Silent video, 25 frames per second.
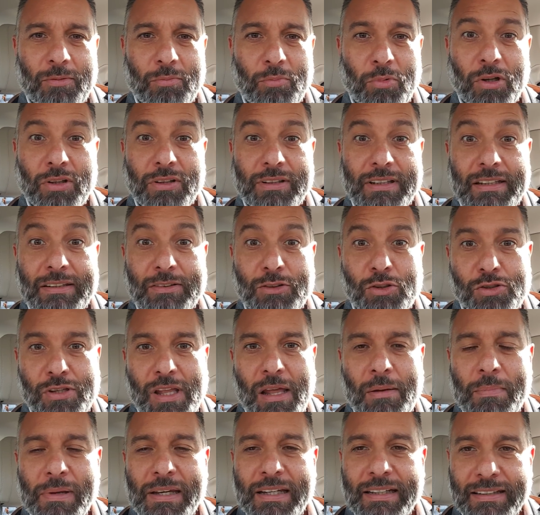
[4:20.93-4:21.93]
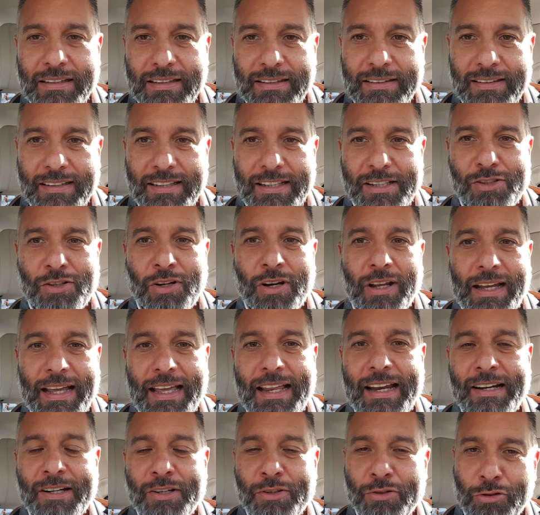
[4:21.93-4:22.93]
well, does that mean that he's going to
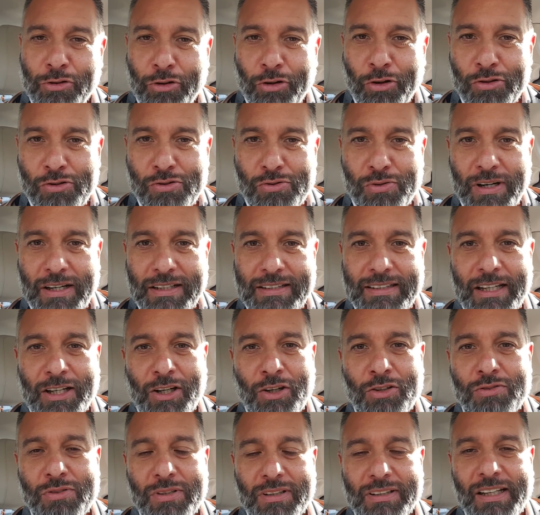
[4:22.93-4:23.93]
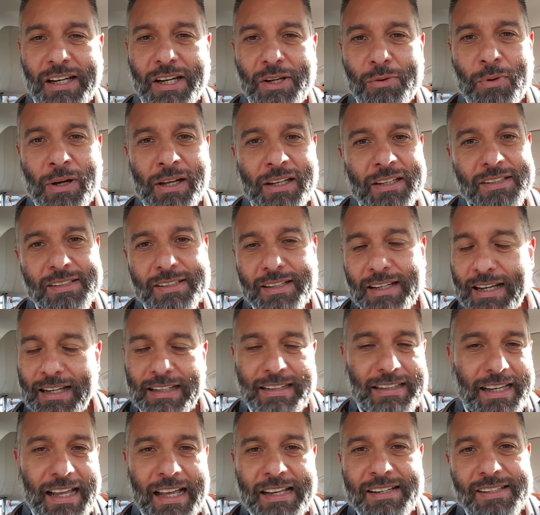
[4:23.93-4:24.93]
get a new contract, the contract that he wants?
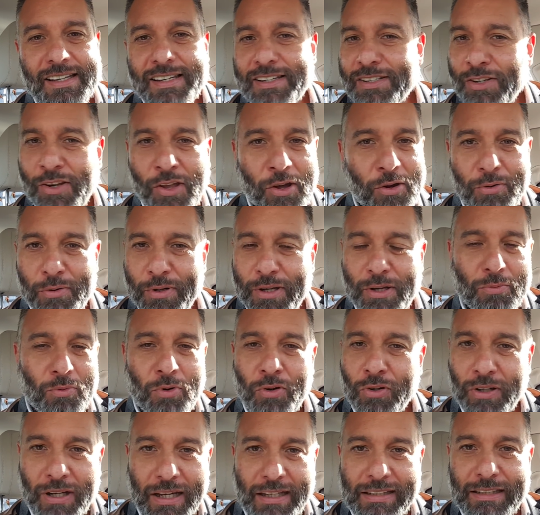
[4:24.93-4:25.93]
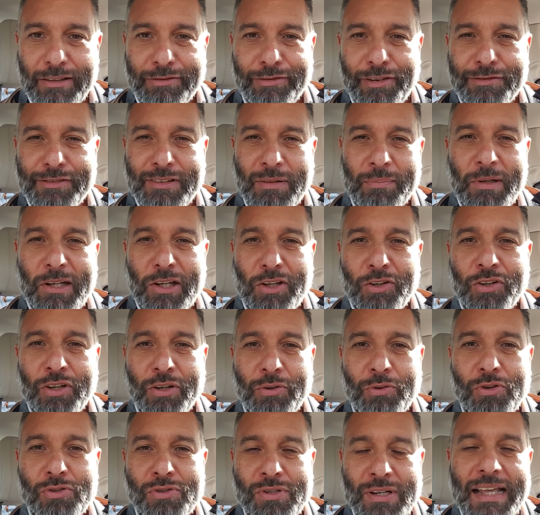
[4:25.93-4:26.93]
And the answer is no, he won't get the 50 million
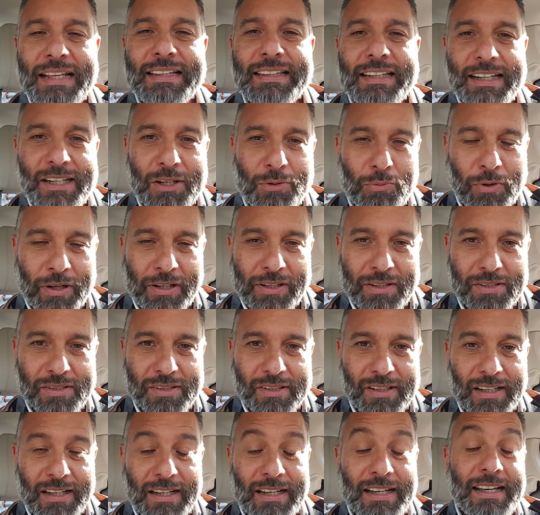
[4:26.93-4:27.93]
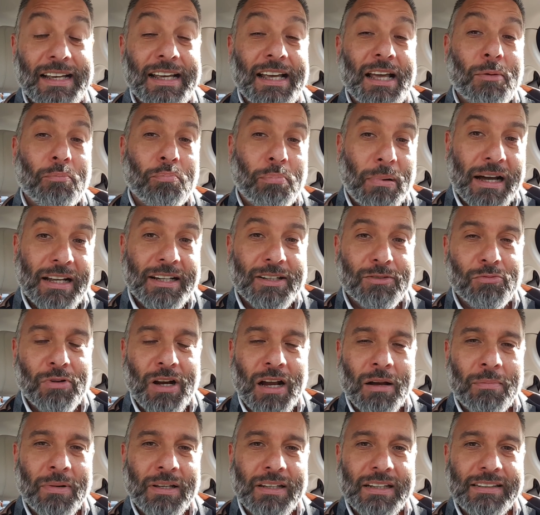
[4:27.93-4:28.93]
euros net that he wants. But
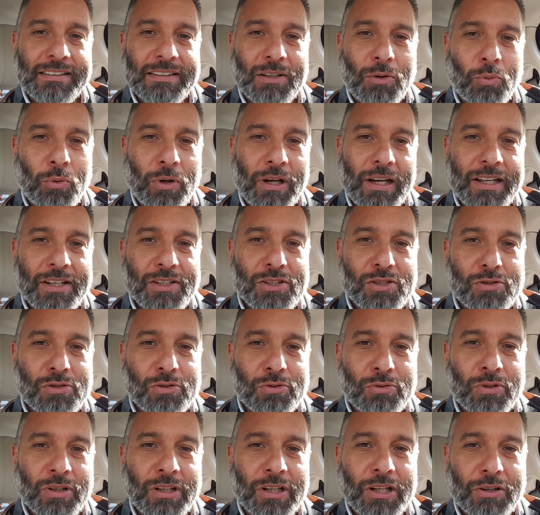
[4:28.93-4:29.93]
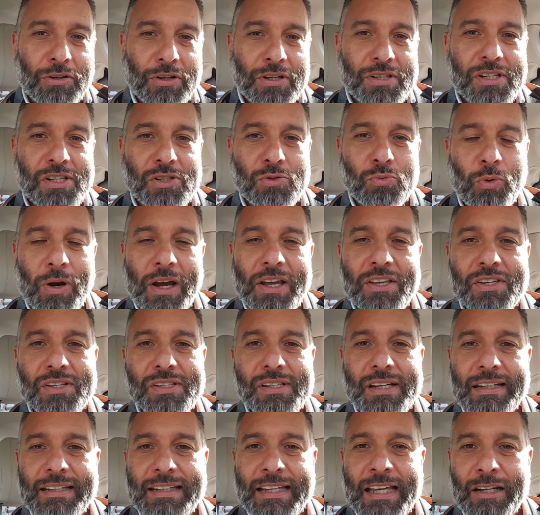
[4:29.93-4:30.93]
Real Madrid are willing to increase his
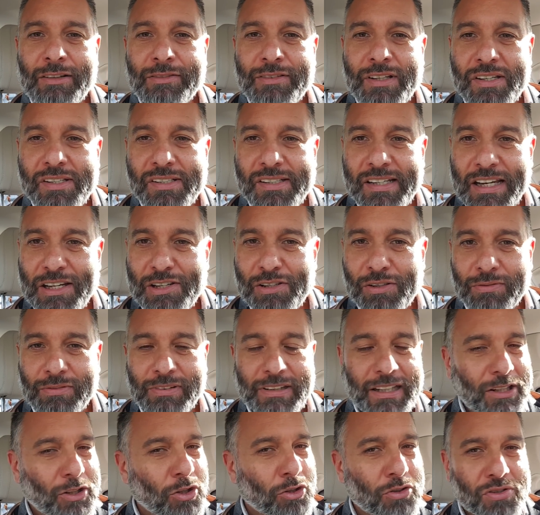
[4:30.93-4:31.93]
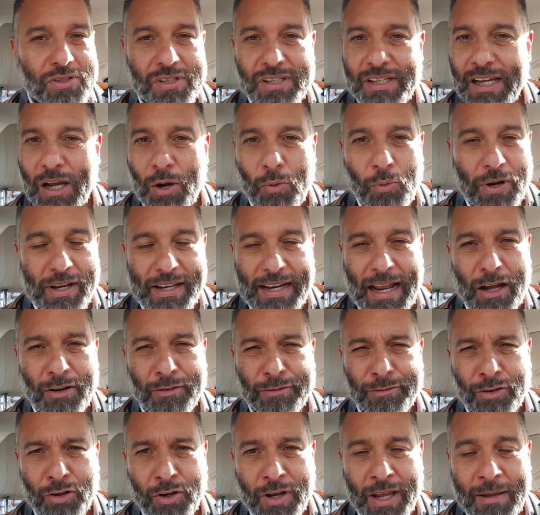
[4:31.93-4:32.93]
wages at the end of this season. They don't see a way
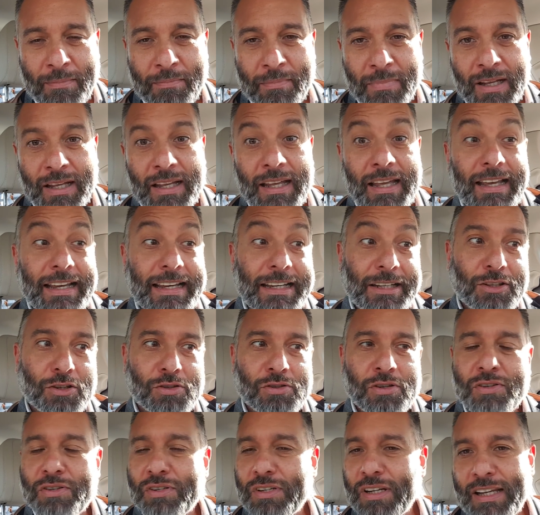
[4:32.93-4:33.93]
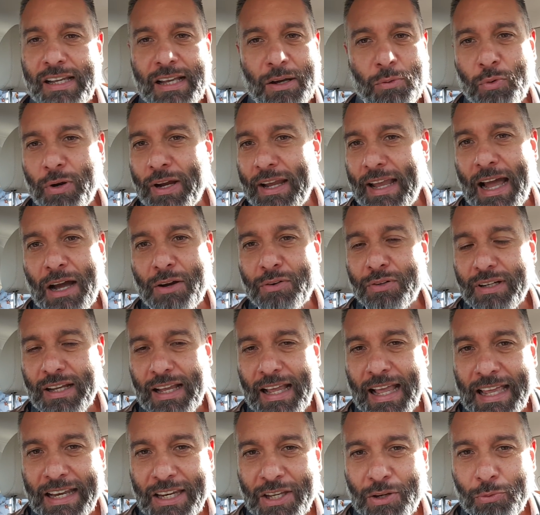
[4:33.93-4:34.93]
out for him. He doesn't see a way out
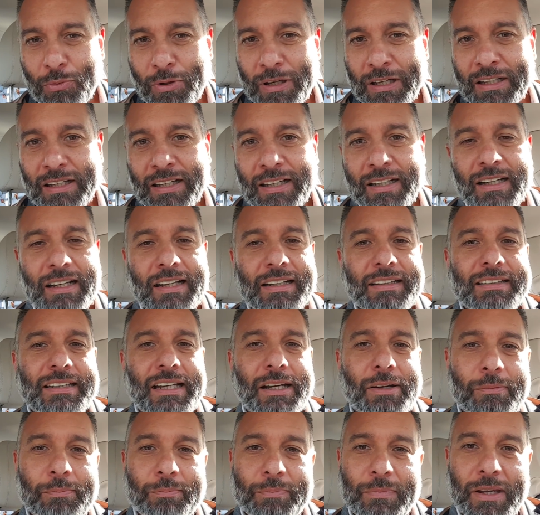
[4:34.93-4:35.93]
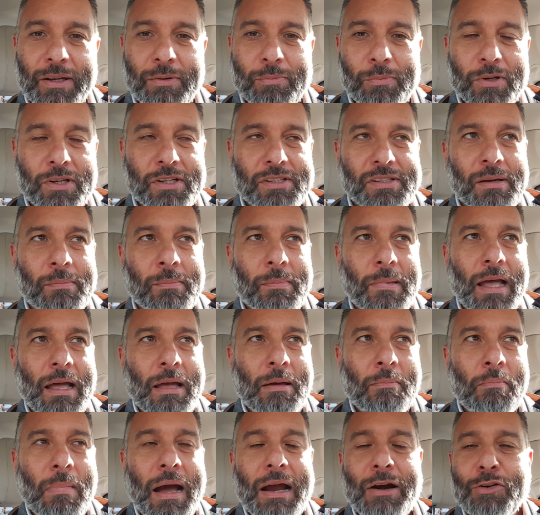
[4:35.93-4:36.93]
anywhere. It's a
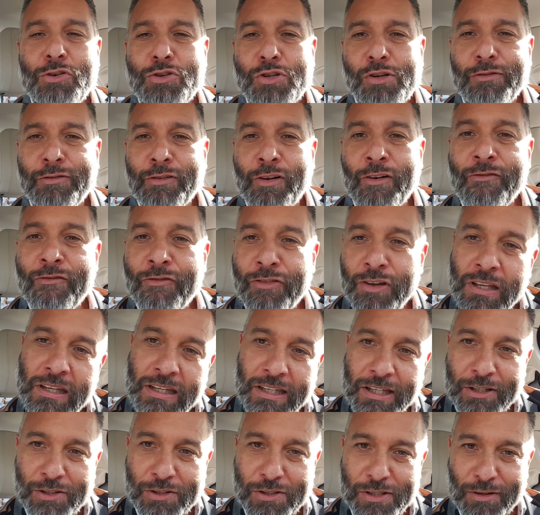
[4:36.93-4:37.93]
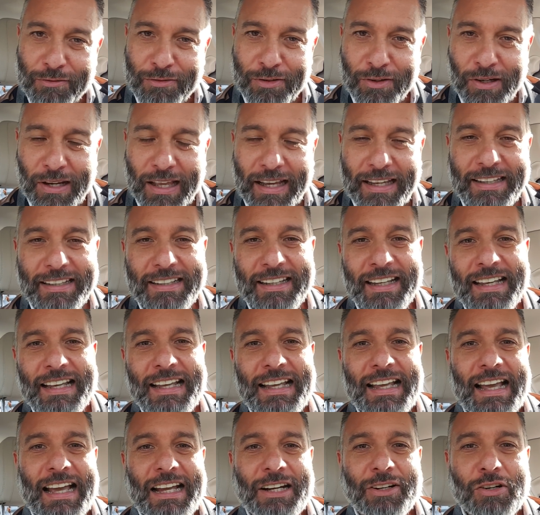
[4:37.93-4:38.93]
marriage of convenience, if you like.
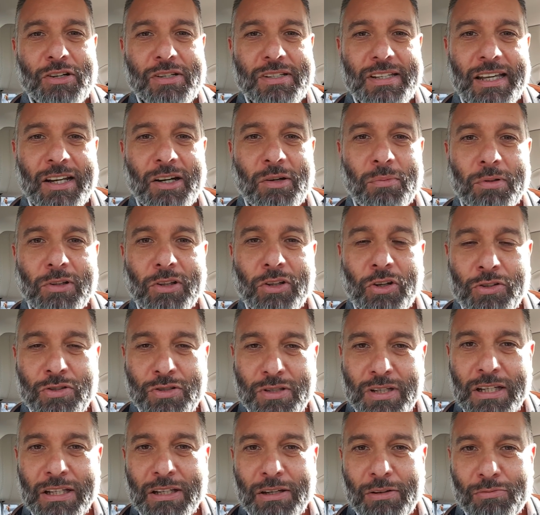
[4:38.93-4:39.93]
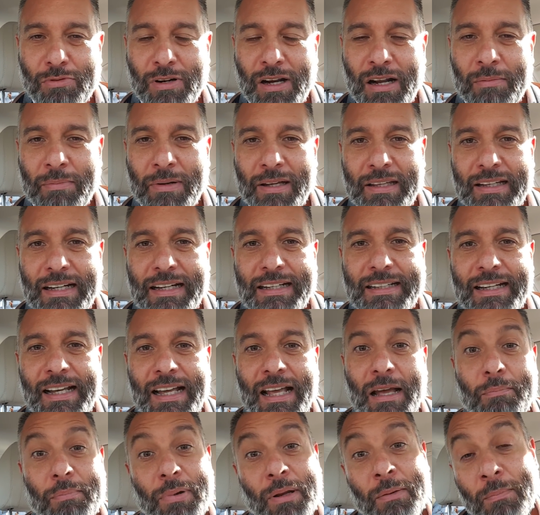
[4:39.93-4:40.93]
And Cristiano will continue at Real Madrid,
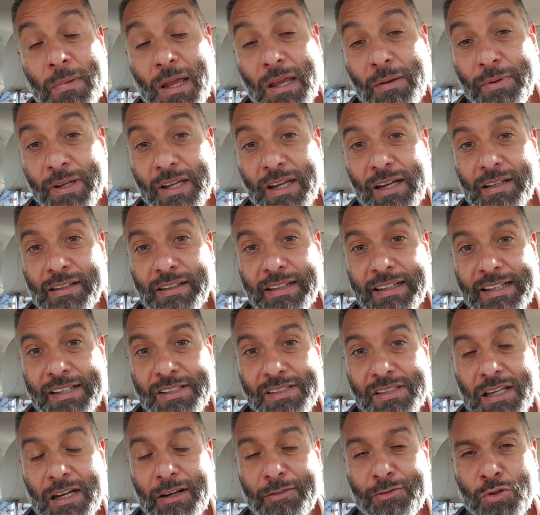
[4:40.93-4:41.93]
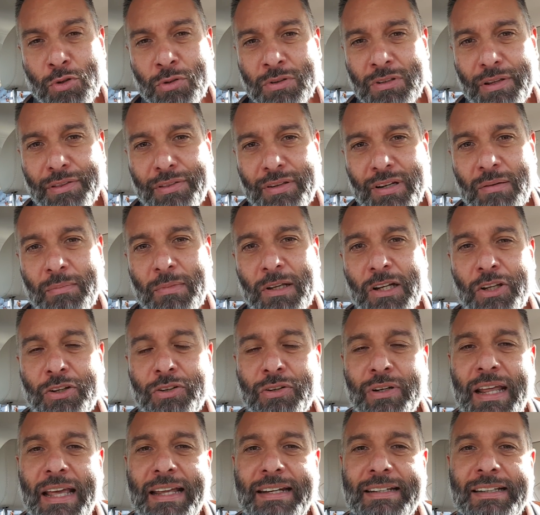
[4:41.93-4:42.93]
but maybe earning, instead of 23
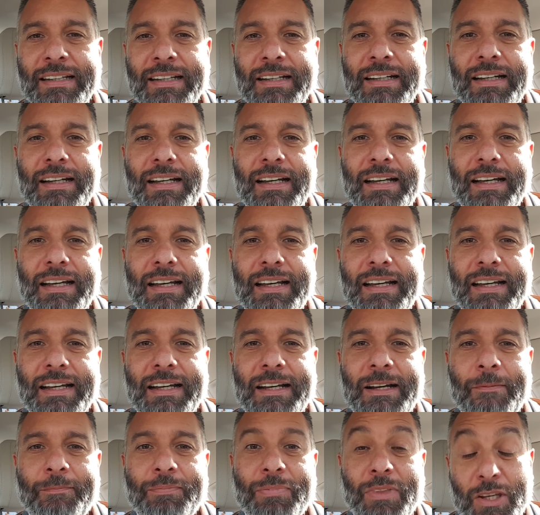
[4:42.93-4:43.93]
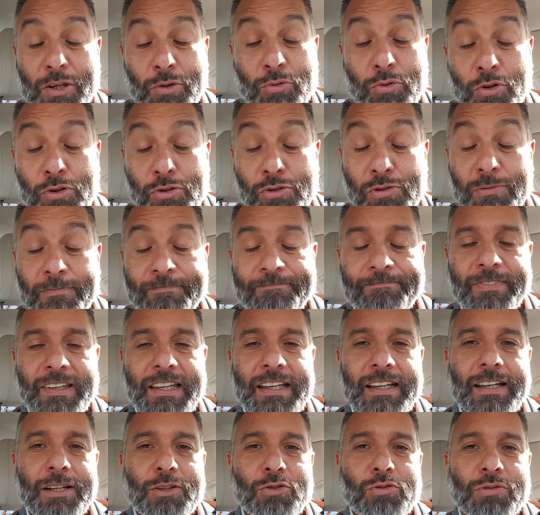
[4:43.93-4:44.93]
million net euros,
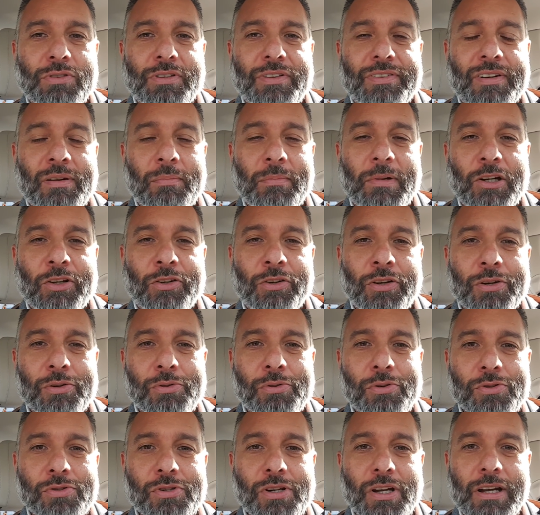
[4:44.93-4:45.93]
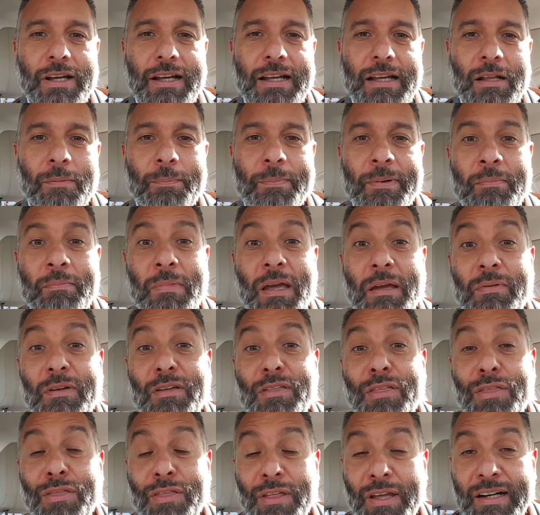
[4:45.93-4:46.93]
23 million euros, it'll be maybe
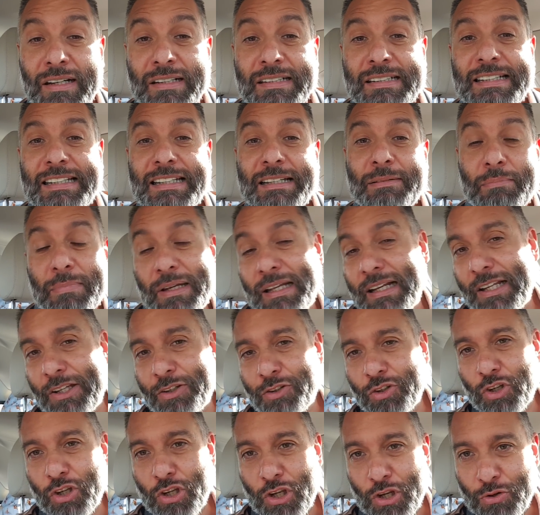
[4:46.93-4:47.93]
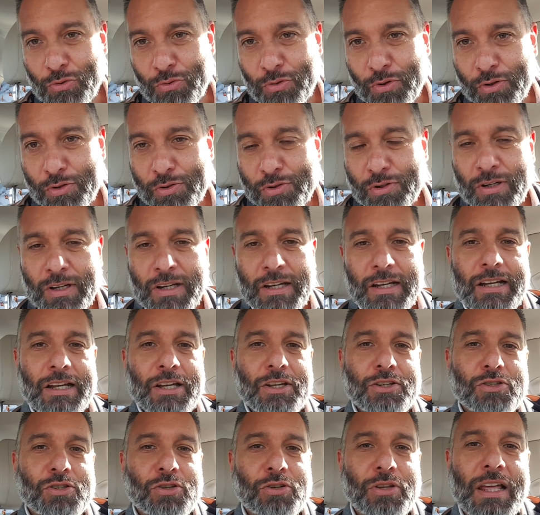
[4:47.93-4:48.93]
30 million euros.
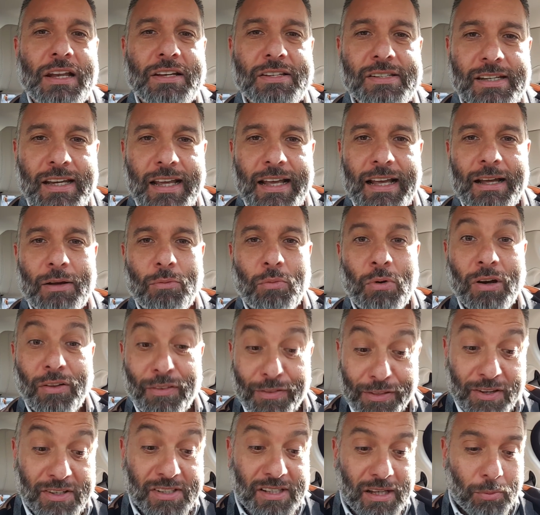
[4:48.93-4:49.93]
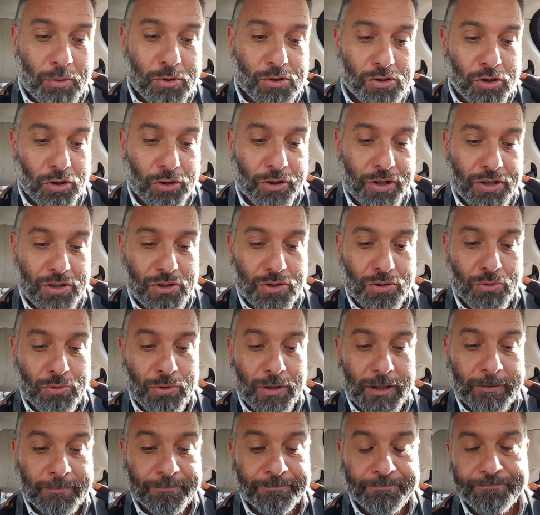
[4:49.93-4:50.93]
So that's one of the things that I was talking
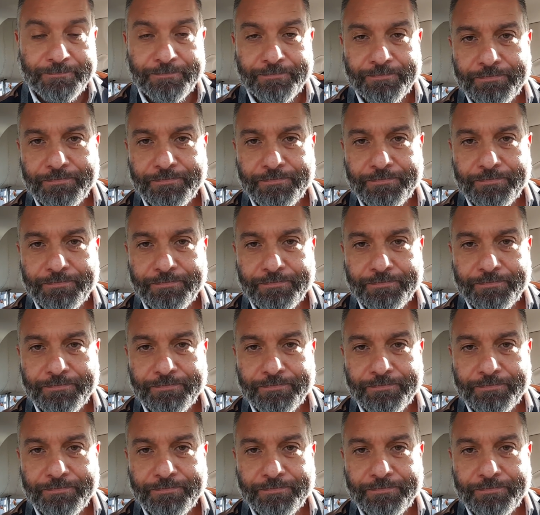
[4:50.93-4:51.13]
to